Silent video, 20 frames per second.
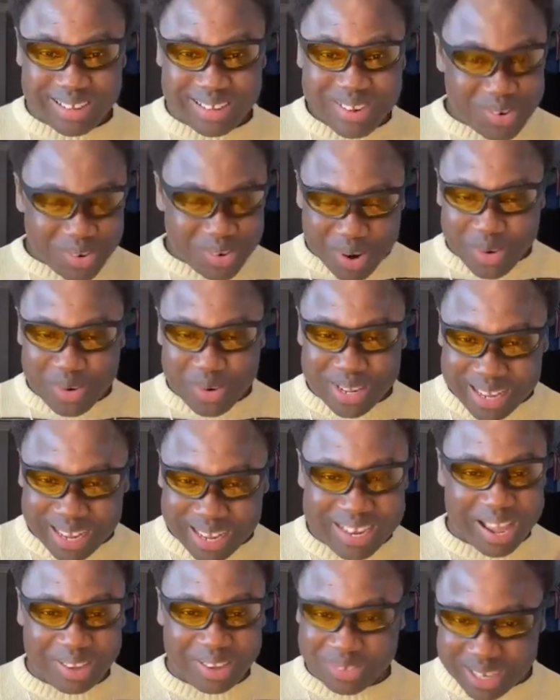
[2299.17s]
Crowy
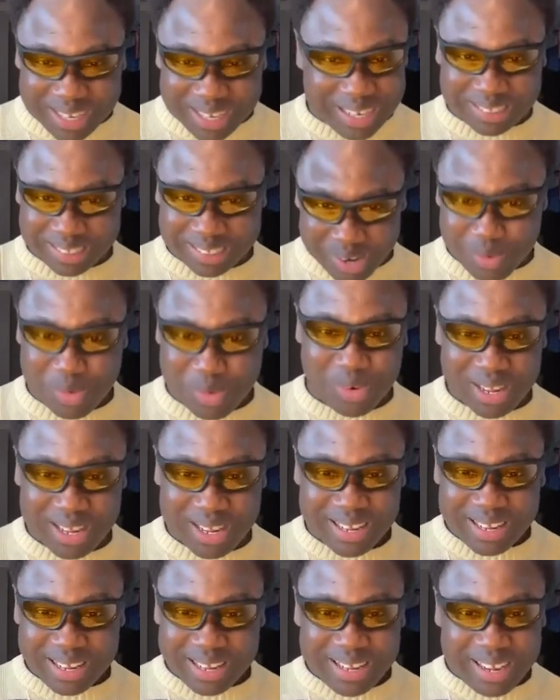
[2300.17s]
they are doing it in a woo.
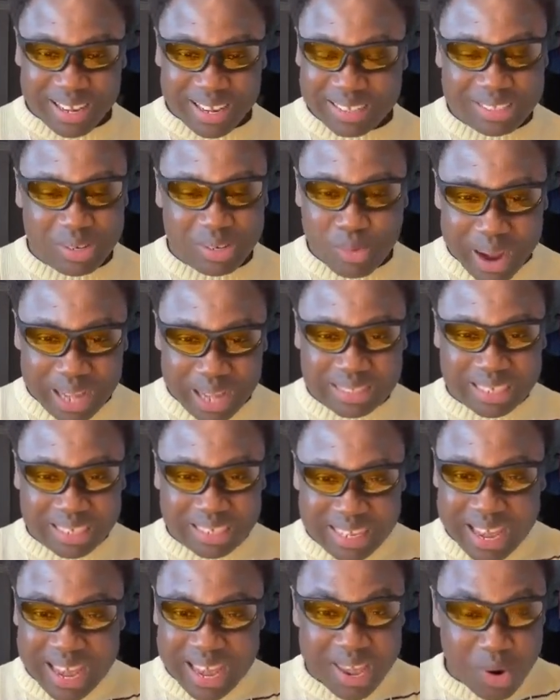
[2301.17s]
And to rent
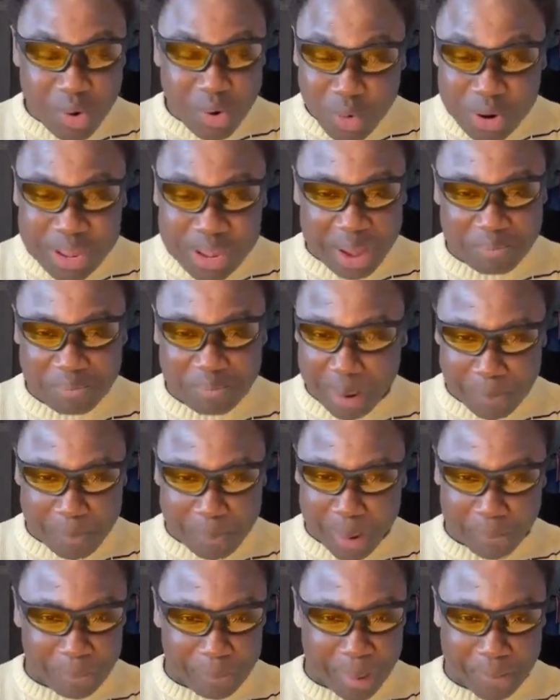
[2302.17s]
it, a queen
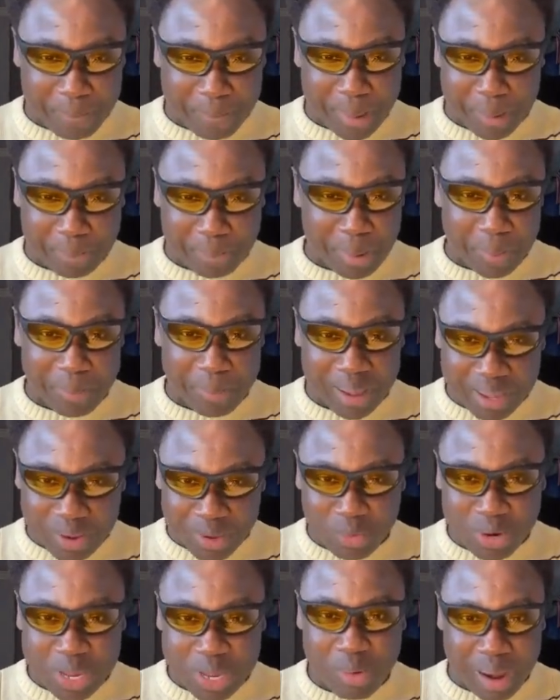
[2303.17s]
papa, a
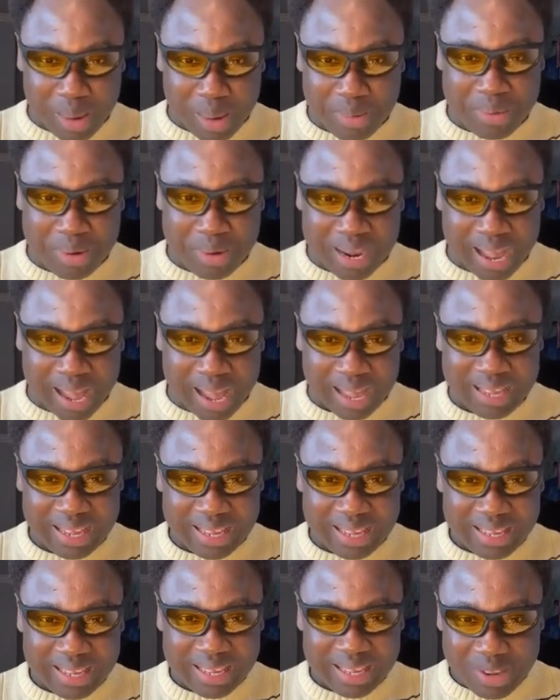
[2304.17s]
queen of America.
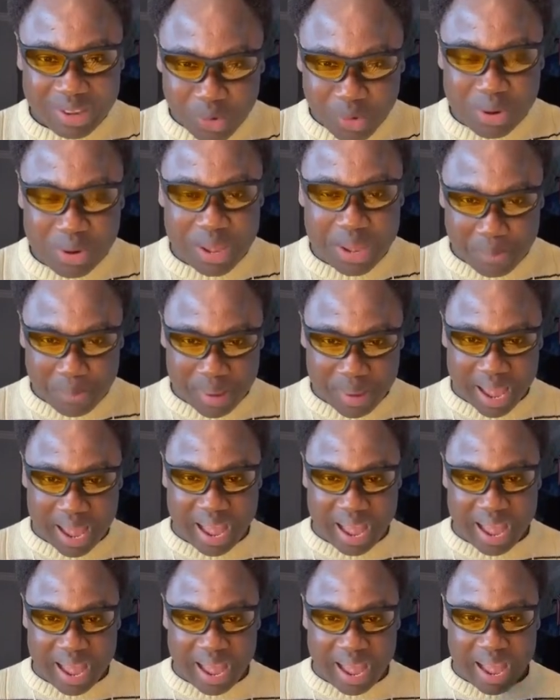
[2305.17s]
A queen
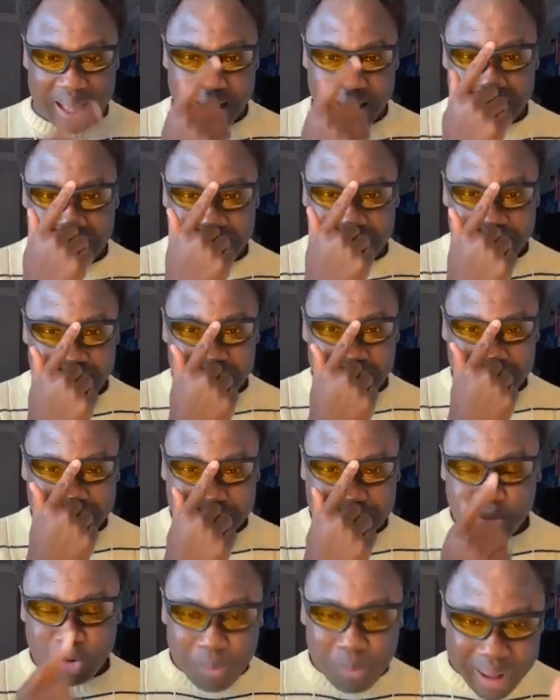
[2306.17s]
pa. And
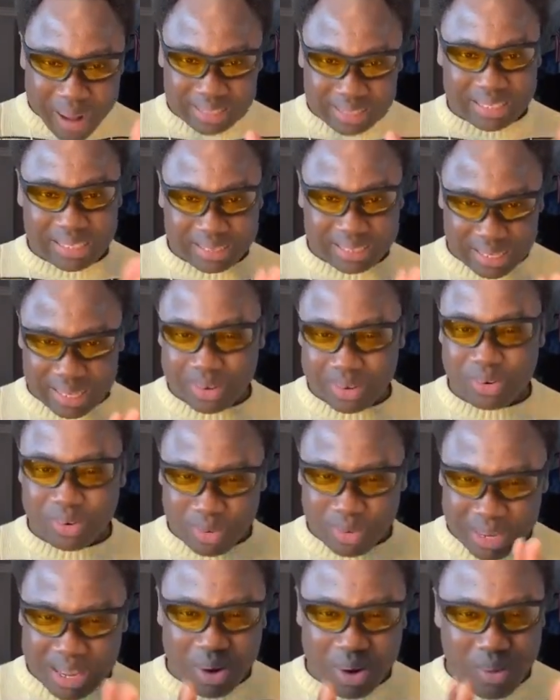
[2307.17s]
to Dubai, she said,
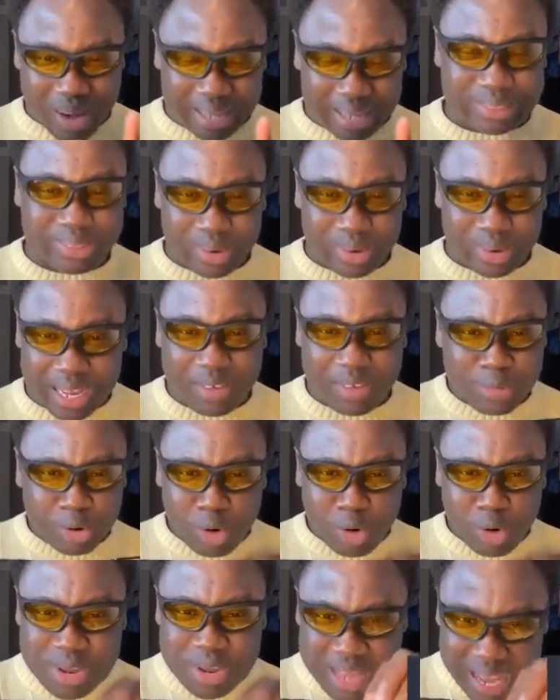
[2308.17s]
no, you're quite okay, even
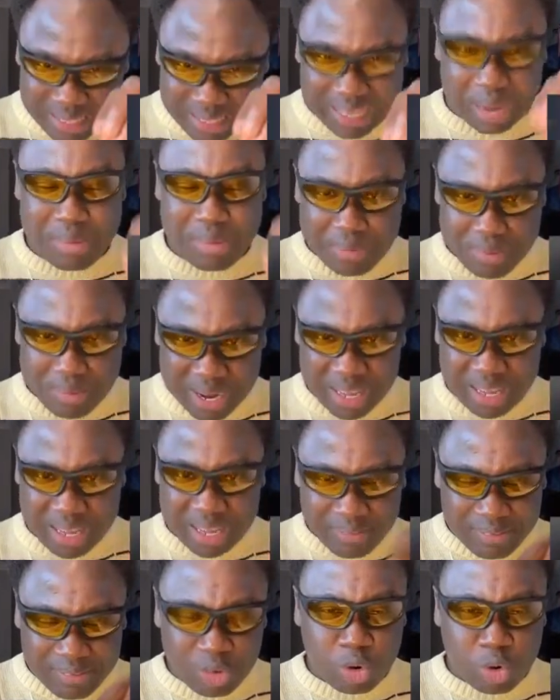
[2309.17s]
though yes, Kabibri,
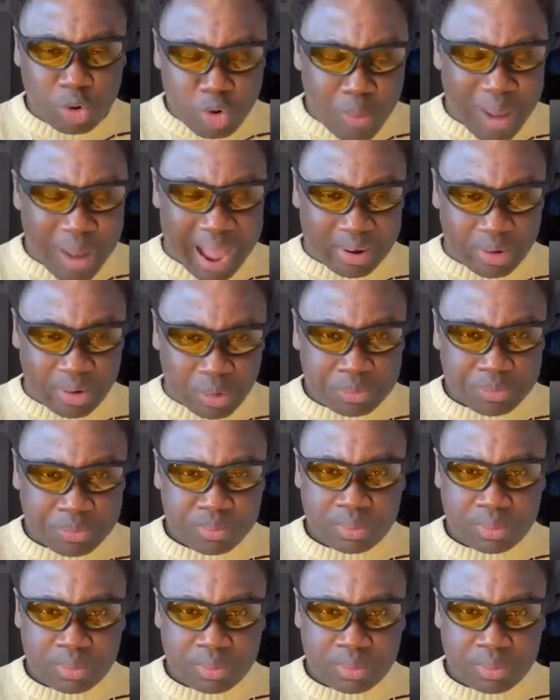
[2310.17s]
even though Dubai, no.